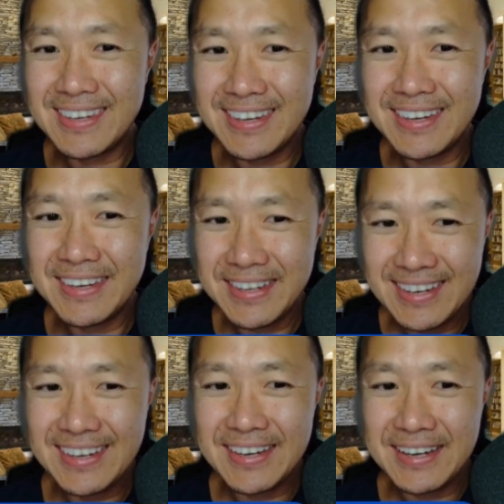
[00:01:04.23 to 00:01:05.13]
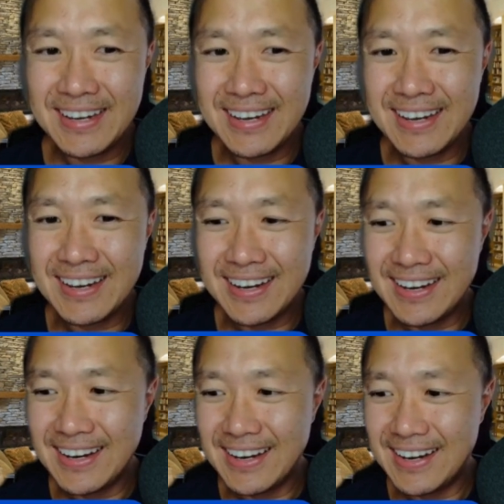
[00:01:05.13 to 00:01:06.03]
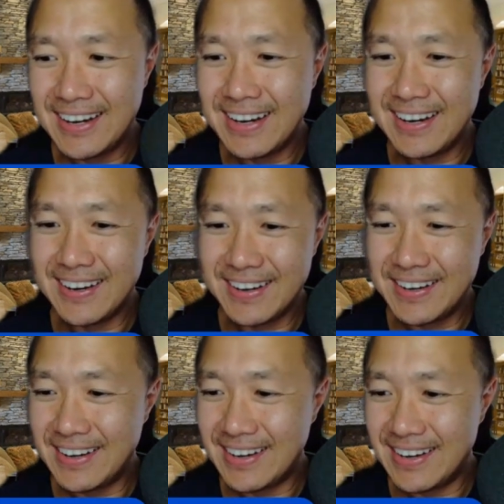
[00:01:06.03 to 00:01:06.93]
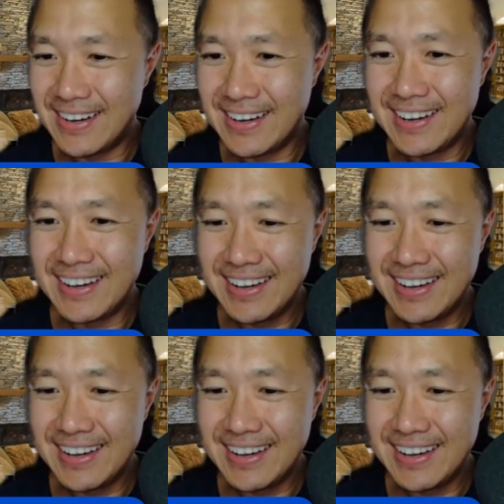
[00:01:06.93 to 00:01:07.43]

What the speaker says: [no speech]